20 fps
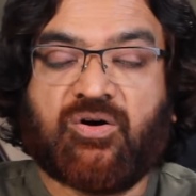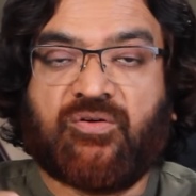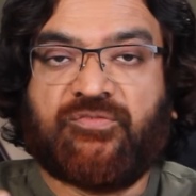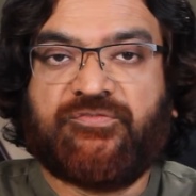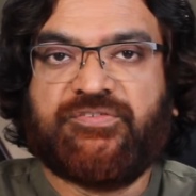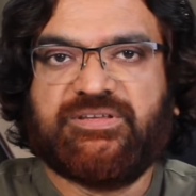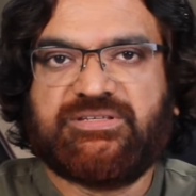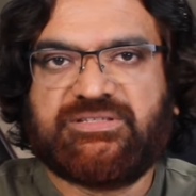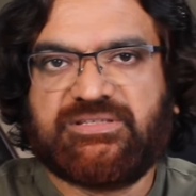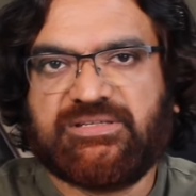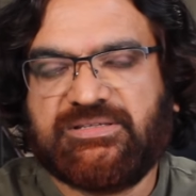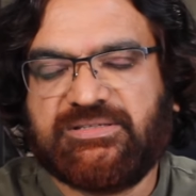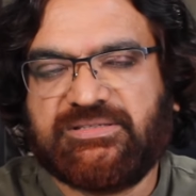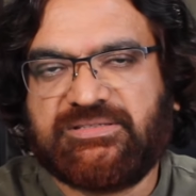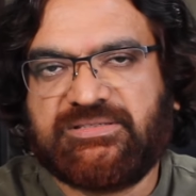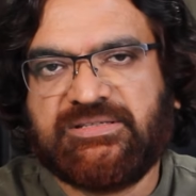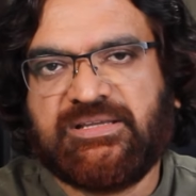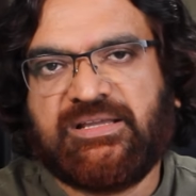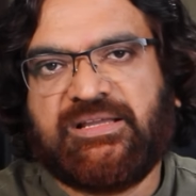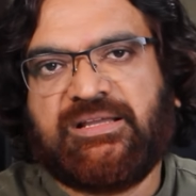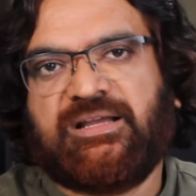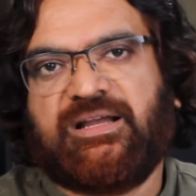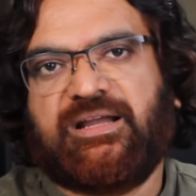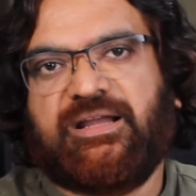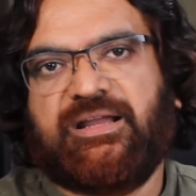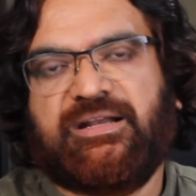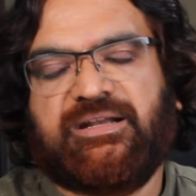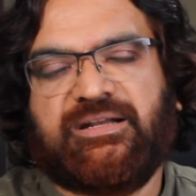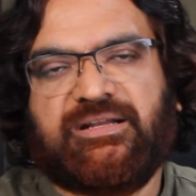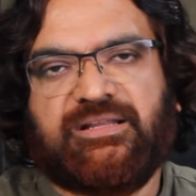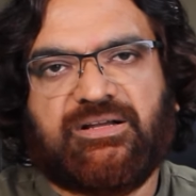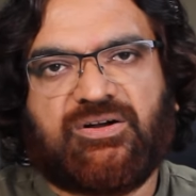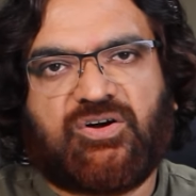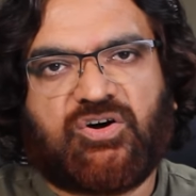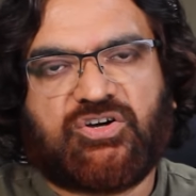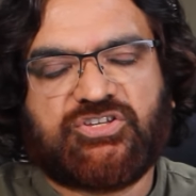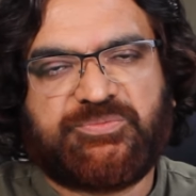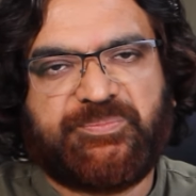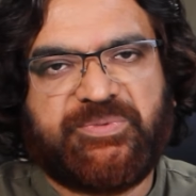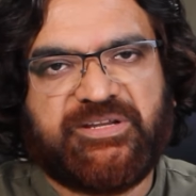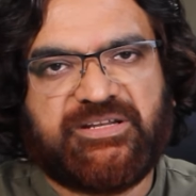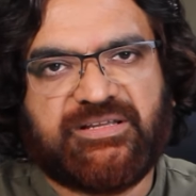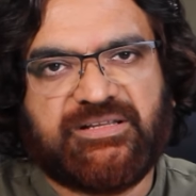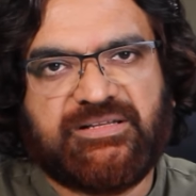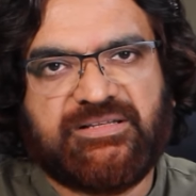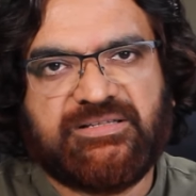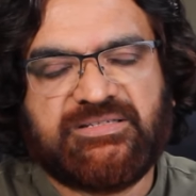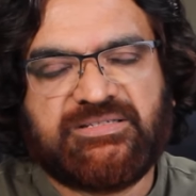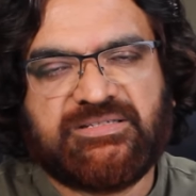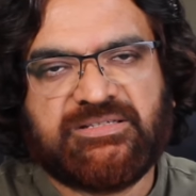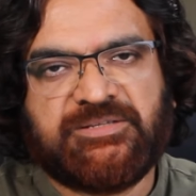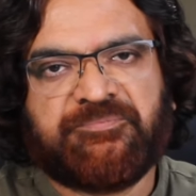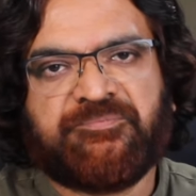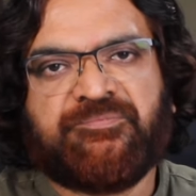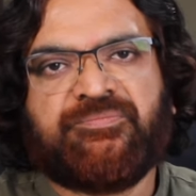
offices and hospitals.